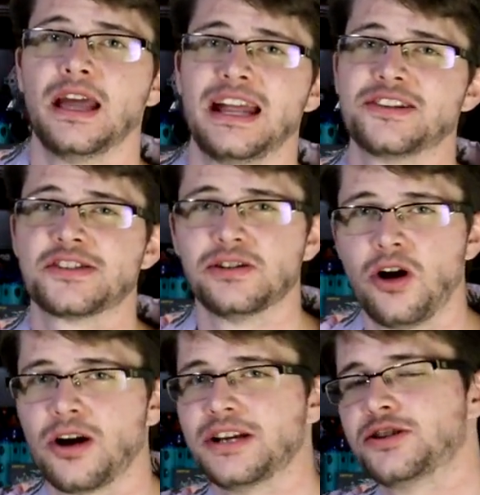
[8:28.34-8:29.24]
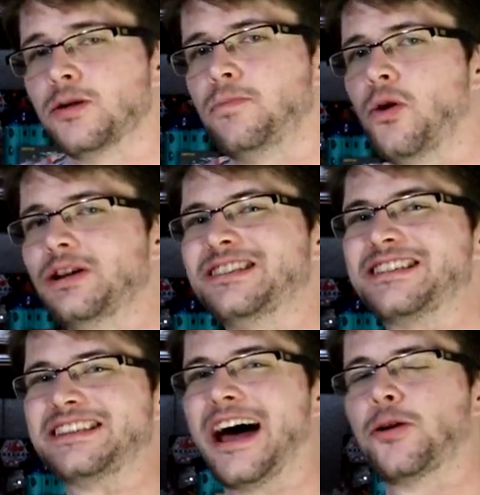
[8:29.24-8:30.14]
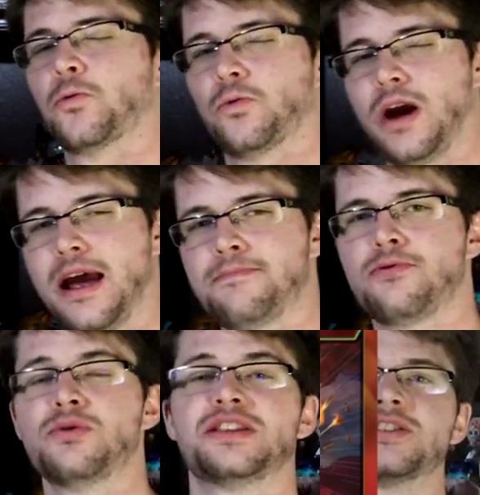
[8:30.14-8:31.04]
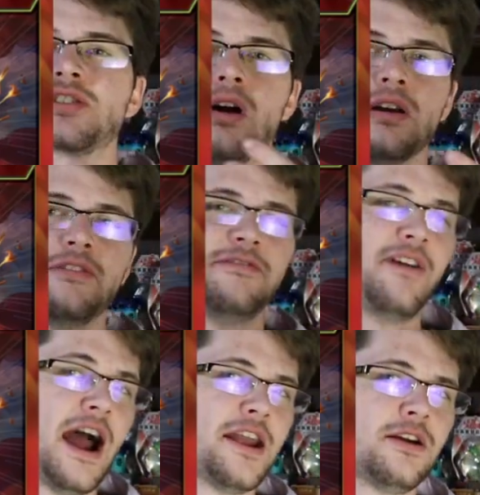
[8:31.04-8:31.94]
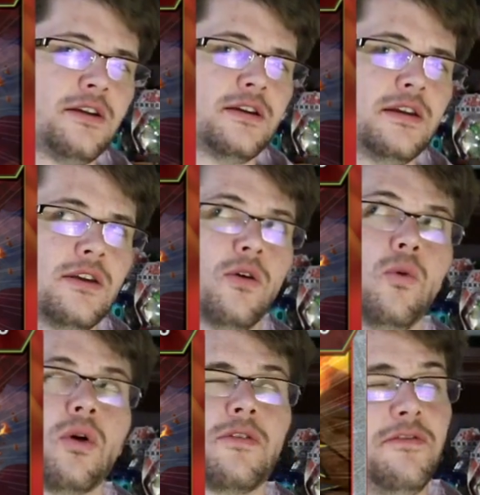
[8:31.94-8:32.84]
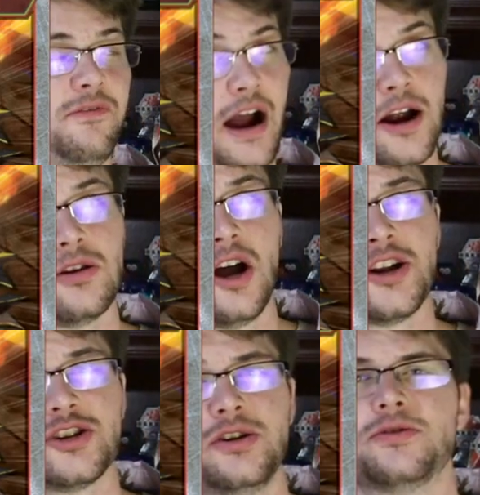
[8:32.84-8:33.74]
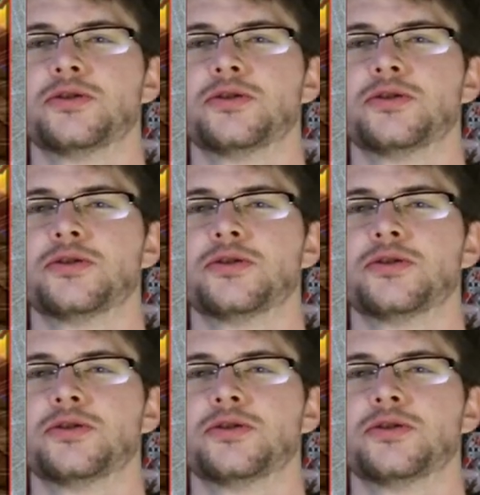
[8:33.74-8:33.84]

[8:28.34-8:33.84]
and as long as your opponent does not ramp with Song of Fire or Fire Launcher.